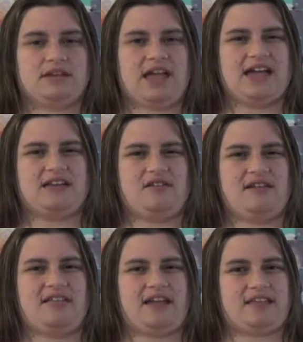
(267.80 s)
Yeah, you know
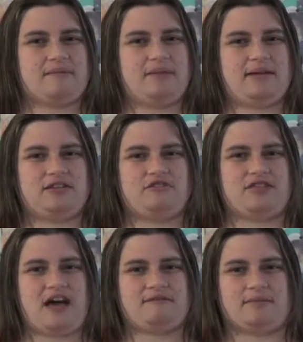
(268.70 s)
what? I like that. Maybe I'll use
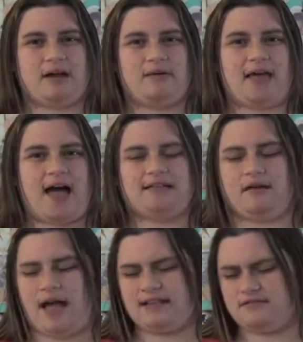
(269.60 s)
that from now on.
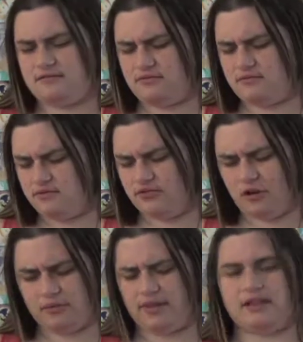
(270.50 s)
I
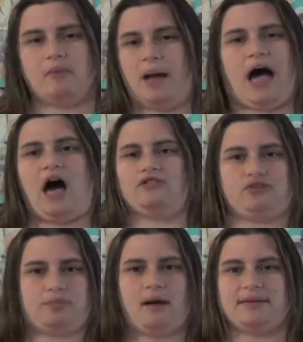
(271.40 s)
don't really know. I'll
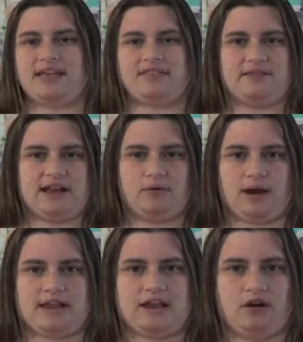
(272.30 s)
just probably end the video
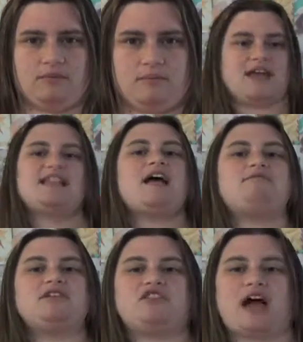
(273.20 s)
right here. And
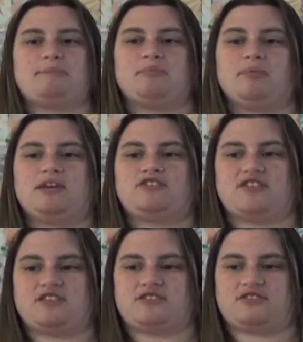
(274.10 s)
every type
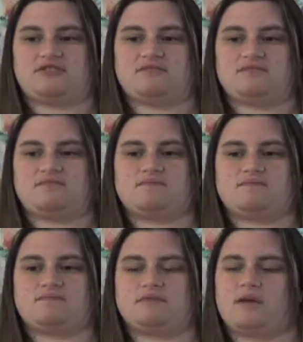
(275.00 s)
resists.
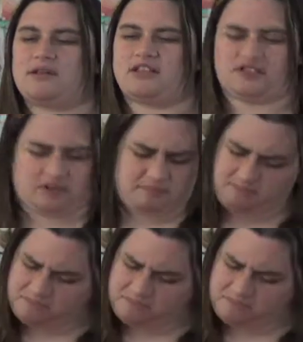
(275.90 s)
No, it doesn't.